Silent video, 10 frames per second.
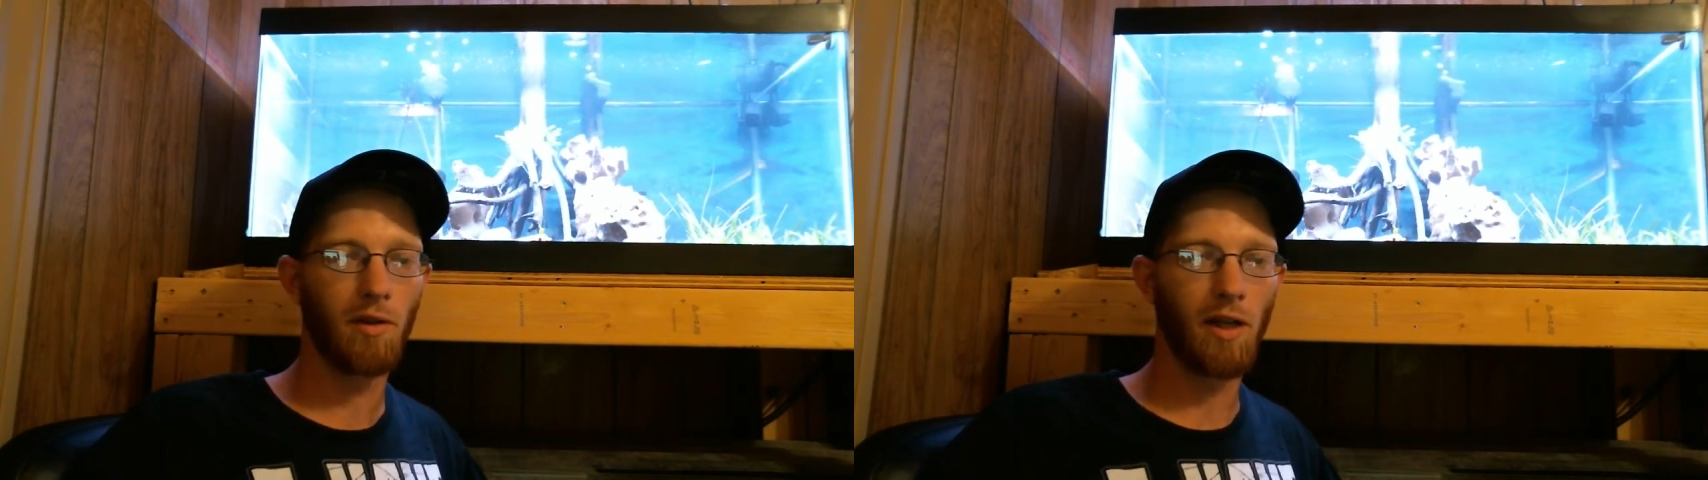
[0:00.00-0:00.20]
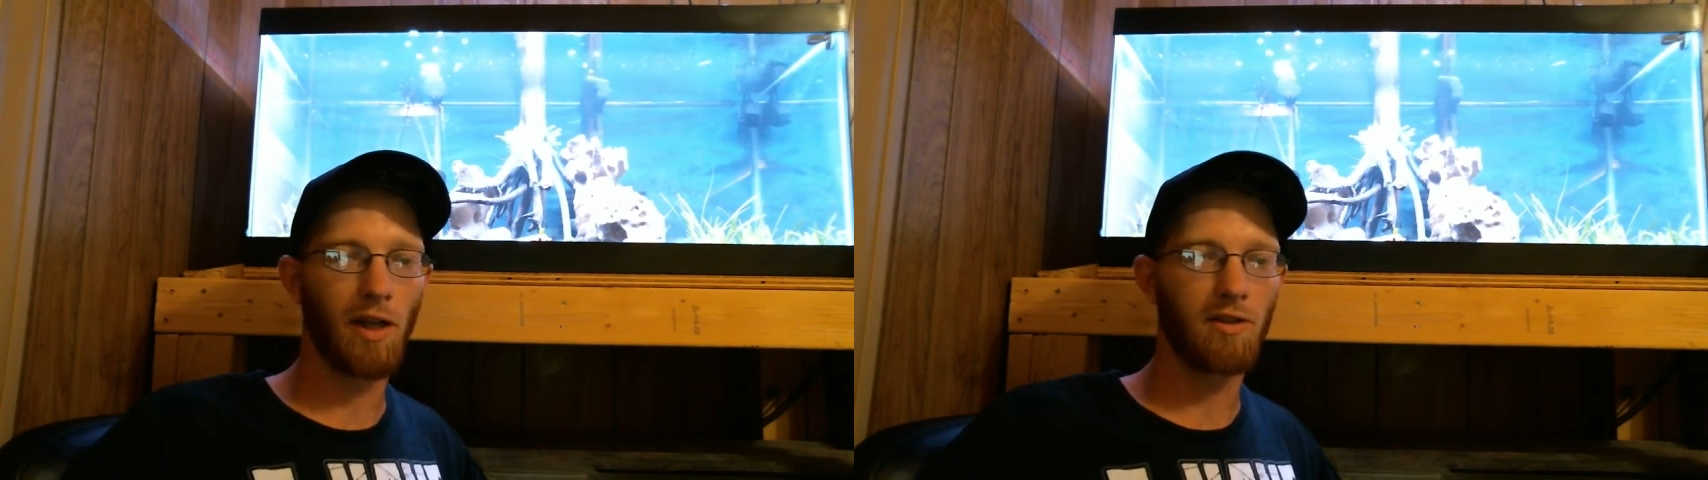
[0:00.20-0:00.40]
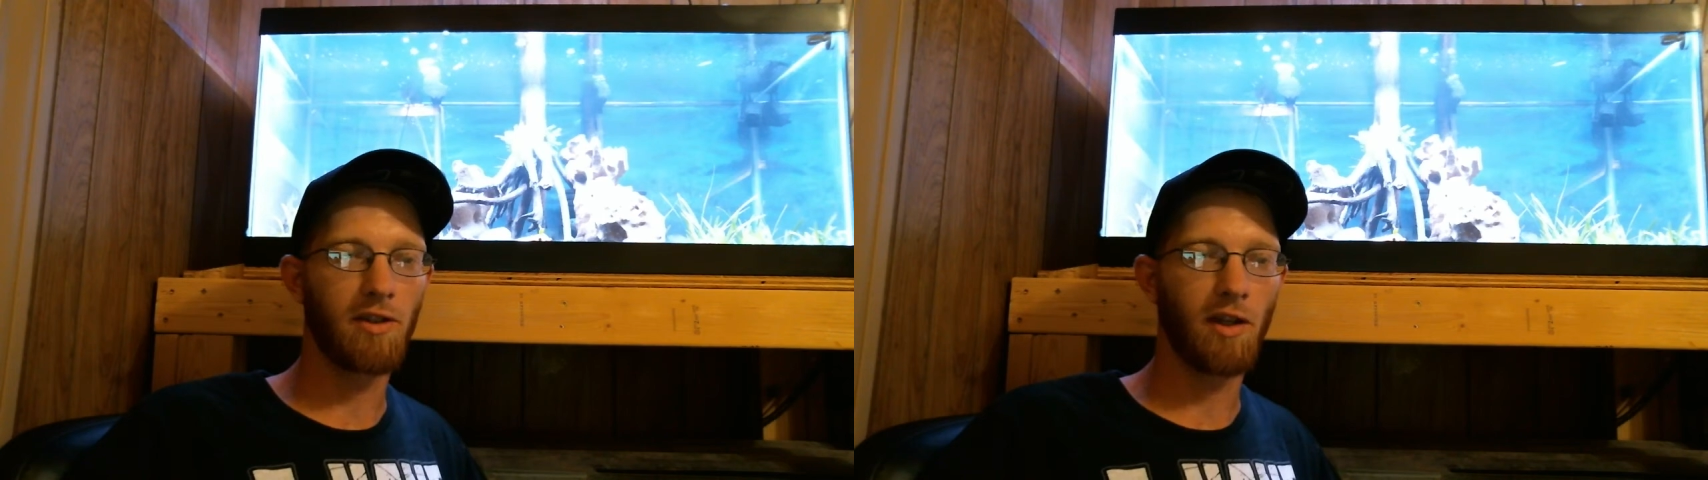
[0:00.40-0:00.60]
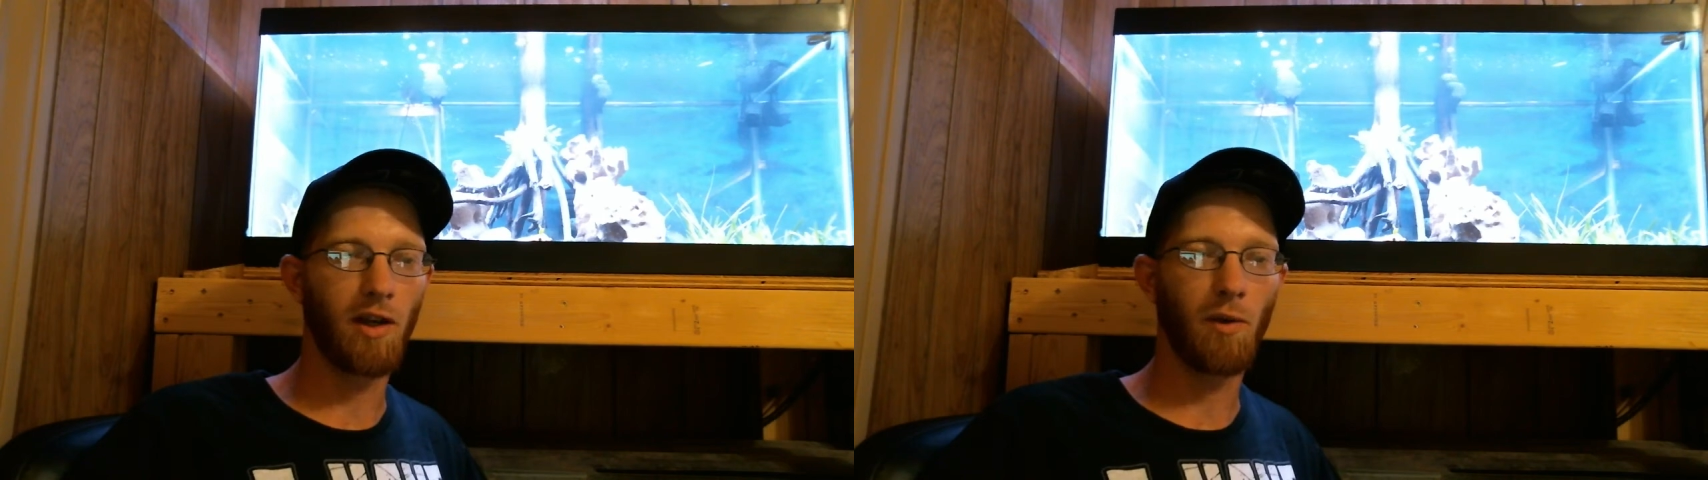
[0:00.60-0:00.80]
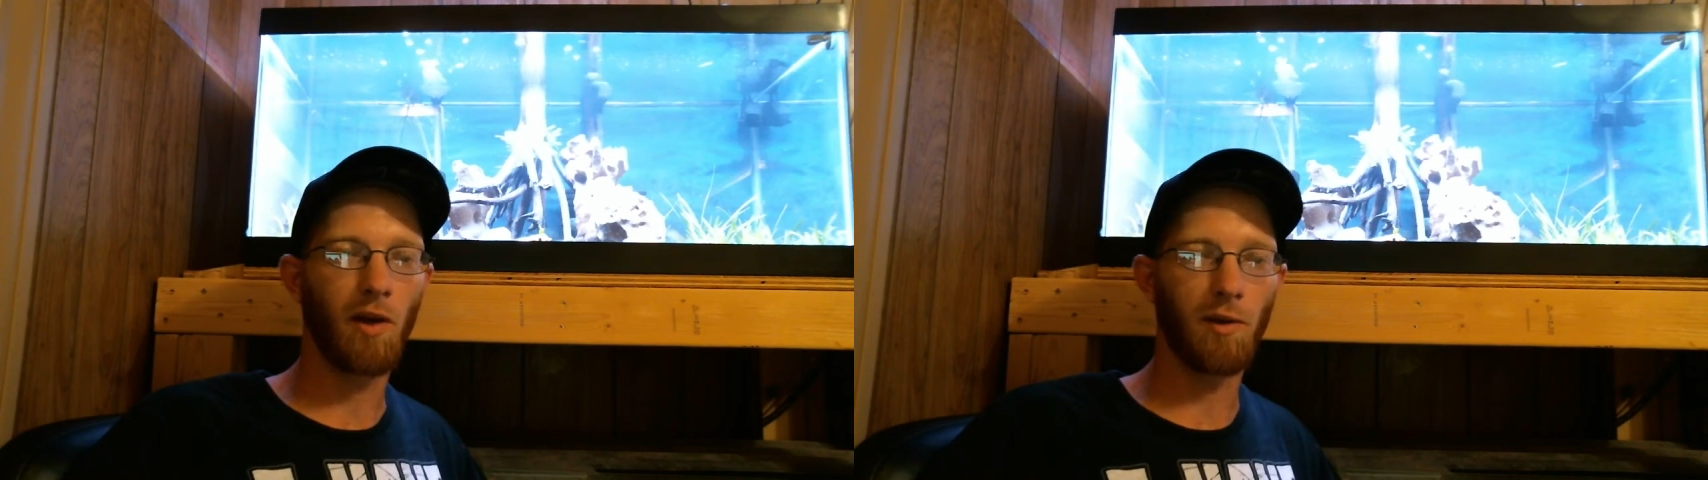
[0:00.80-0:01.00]
HC
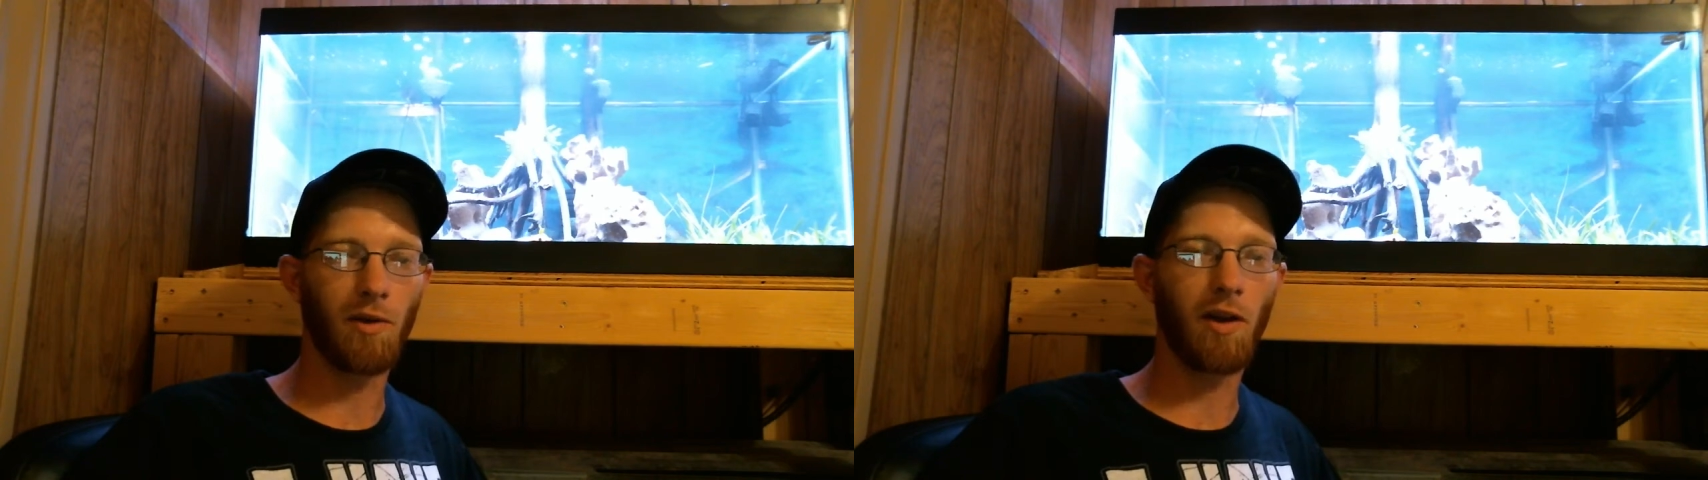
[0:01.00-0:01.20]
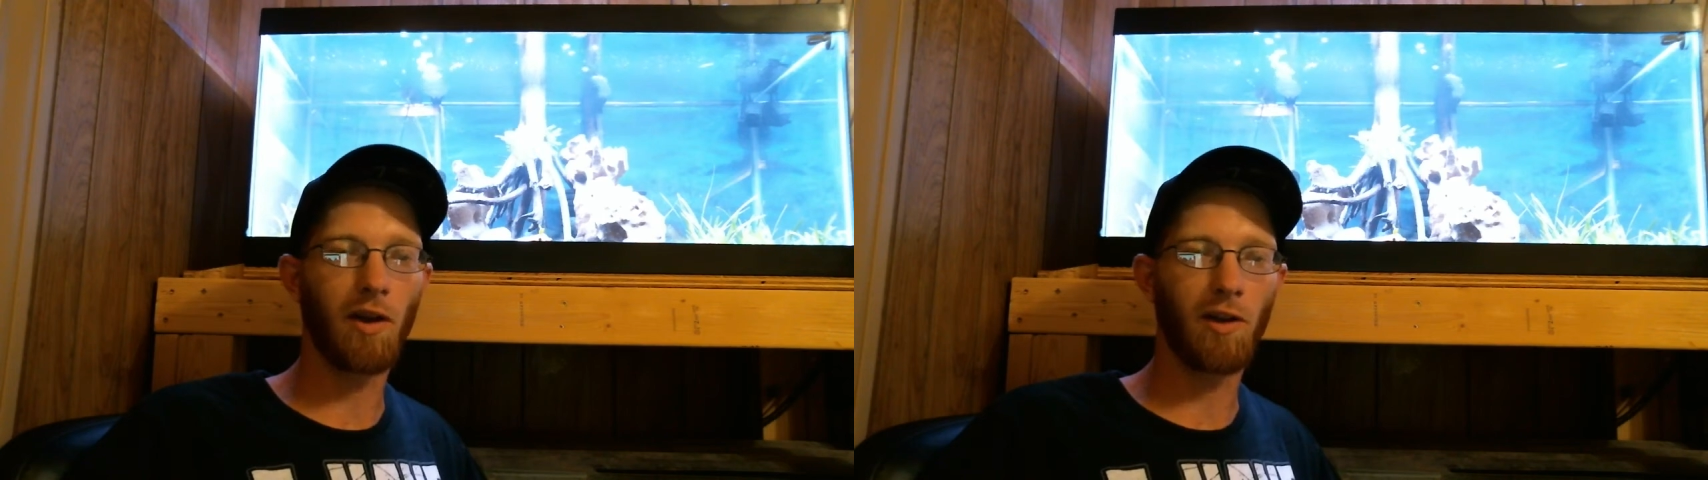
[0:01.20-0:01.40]
Aqua, I was a lot